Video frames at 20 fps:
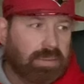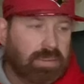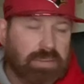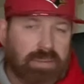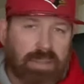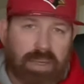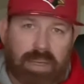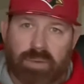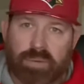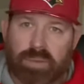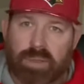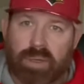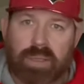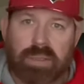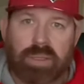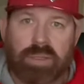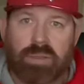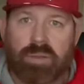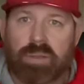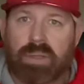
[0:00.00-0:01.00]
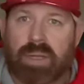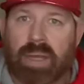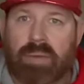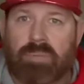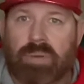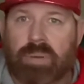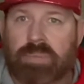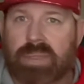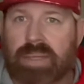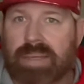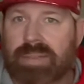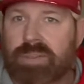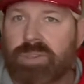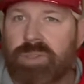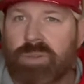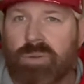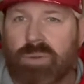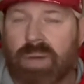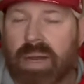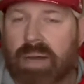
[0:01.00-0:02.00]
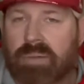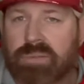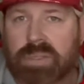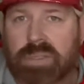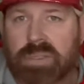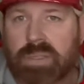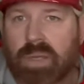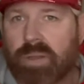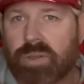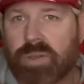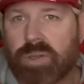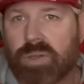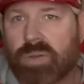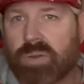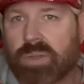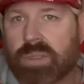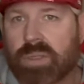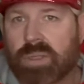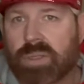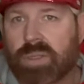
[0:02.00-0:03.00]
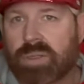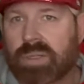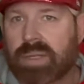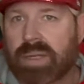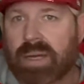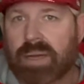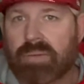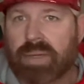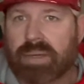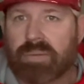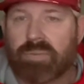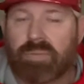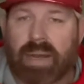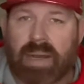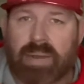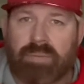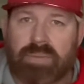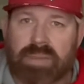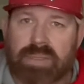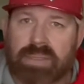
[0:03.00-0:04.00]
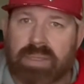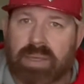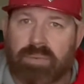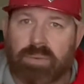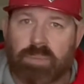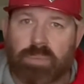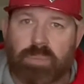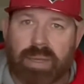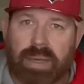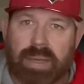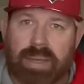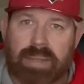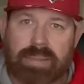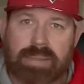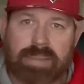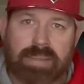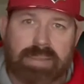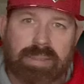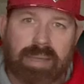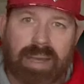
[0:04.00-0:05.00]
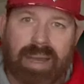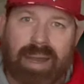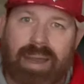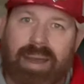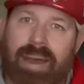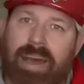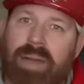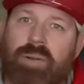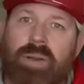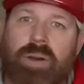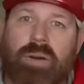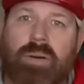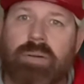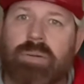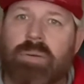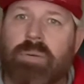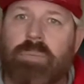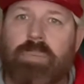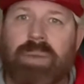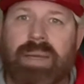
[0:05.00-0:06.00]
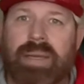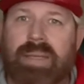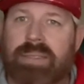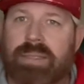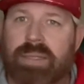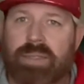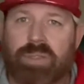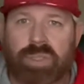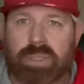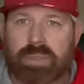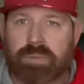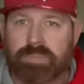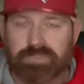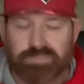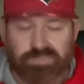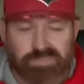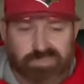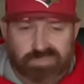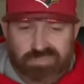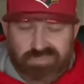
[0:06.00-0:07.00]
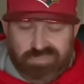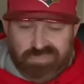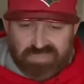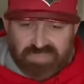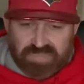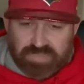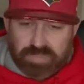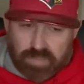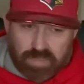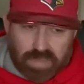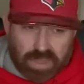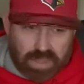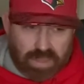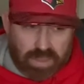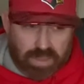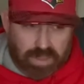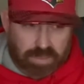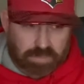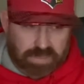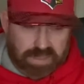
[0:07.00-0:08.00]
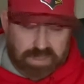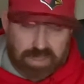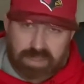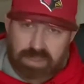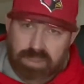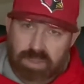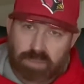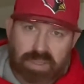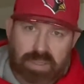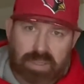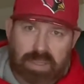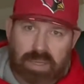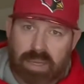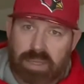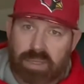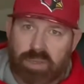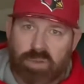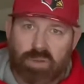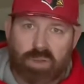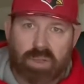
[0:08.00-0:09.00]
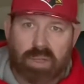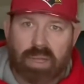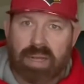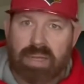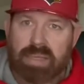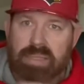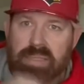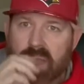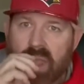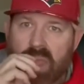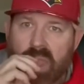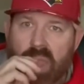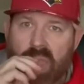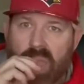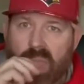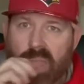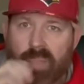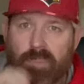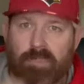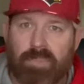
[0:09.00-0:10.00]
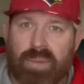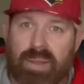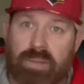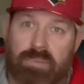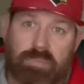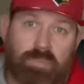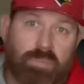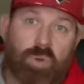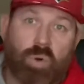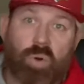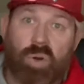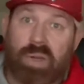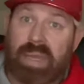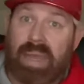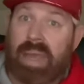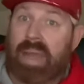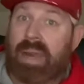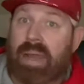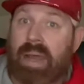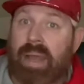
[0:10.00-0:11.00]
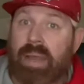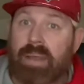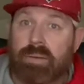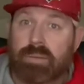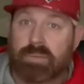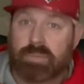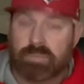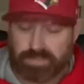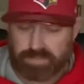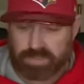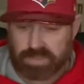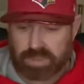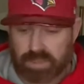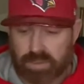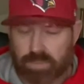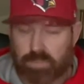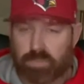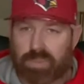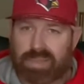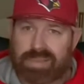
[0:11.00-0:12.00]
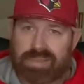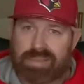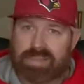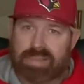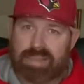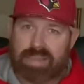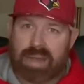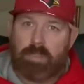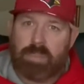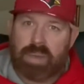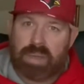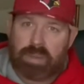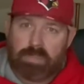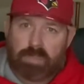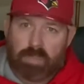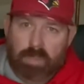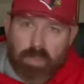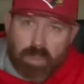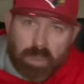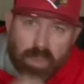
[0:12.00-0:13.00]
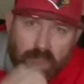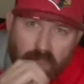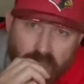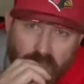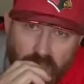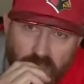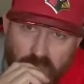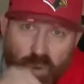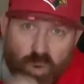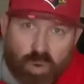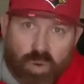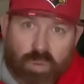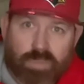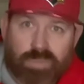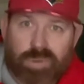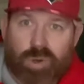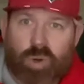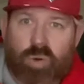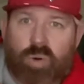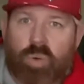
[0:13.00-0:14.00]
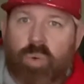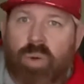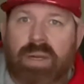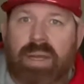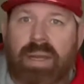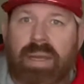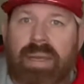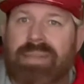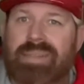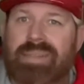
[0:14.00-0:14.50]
I don't know. I think you can have up to like two ounces on you, and then you can have like five to seven plants. I, I don't know. I don't pay attention. Um, it's not something that I utilize, not nor can I in the business that I'm in, nor nor would I. It